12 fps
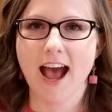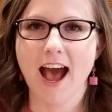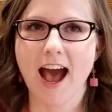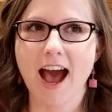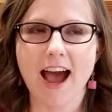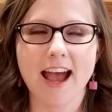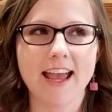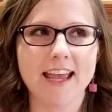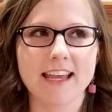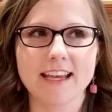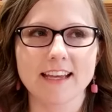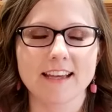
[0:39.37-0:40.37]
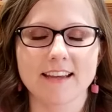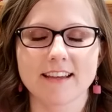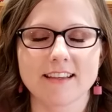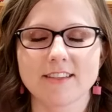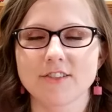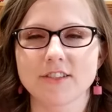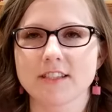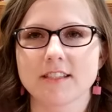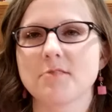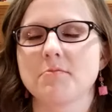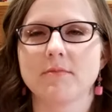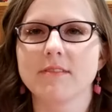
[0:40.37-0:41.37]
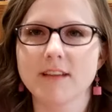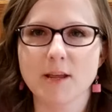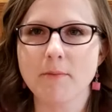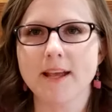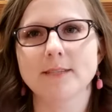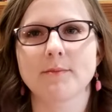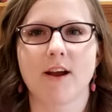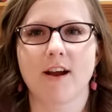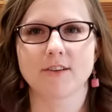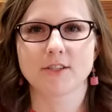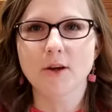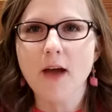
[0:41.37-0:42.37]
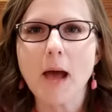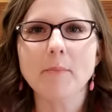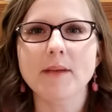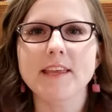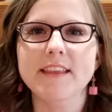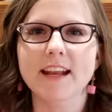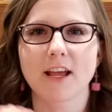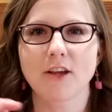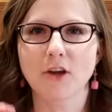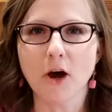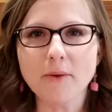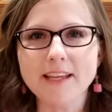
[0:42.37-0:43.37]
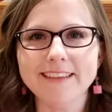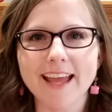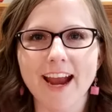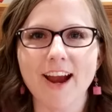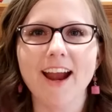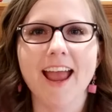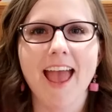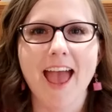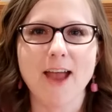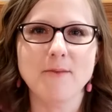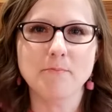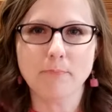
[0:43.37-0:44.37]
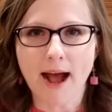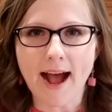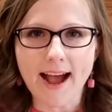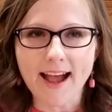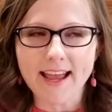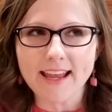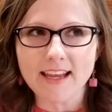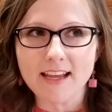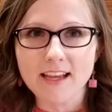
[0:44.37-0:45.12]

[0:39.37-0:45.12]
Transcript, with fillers: I just, it makes my heart so happy that I can go in there and buy